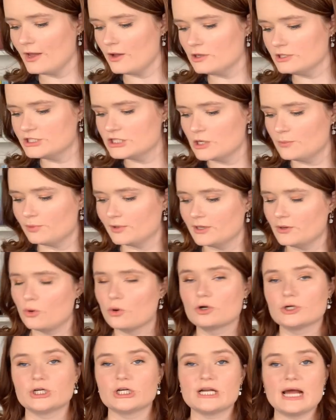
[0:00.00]
also
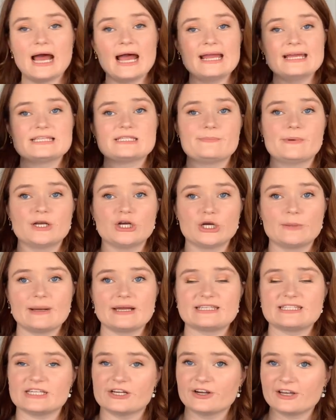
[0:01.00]
pre-ordered Highest Bidder by
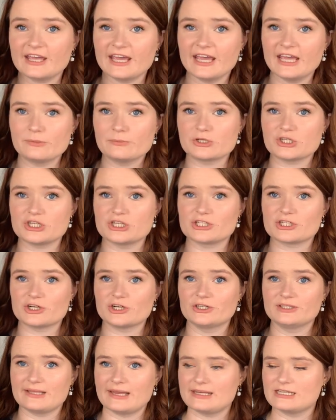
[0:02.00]
Sarah Kate, which is
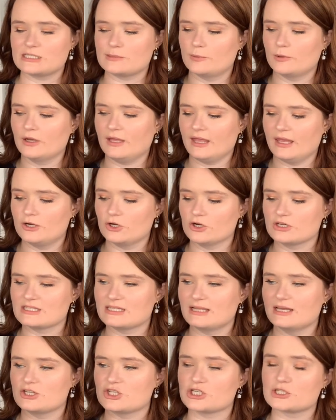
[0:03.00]
her latest book in her
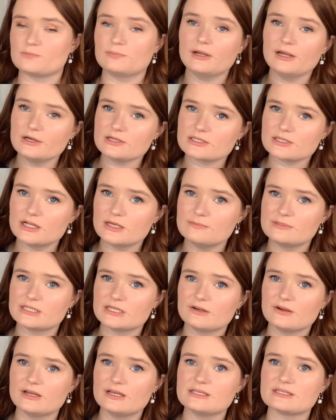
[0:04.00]
Salacious Players Club
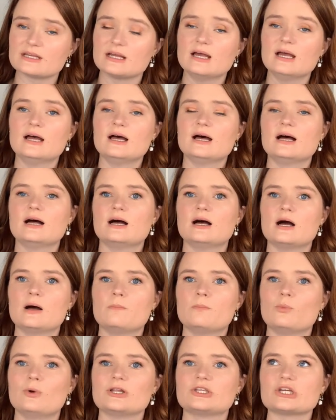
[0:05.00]
series,
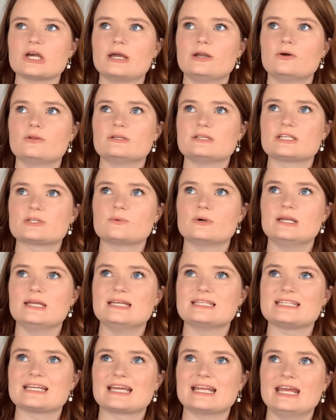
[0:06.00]
um, which I know that this one
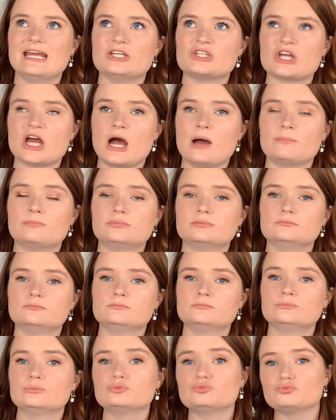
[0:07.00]
is like an age gap
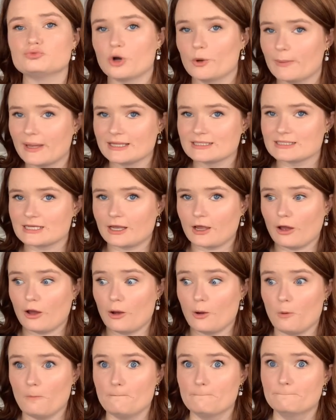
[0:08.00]
romance, like
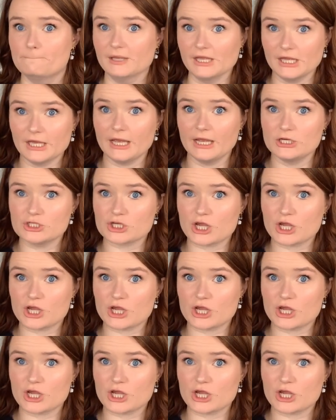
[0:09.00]
a big age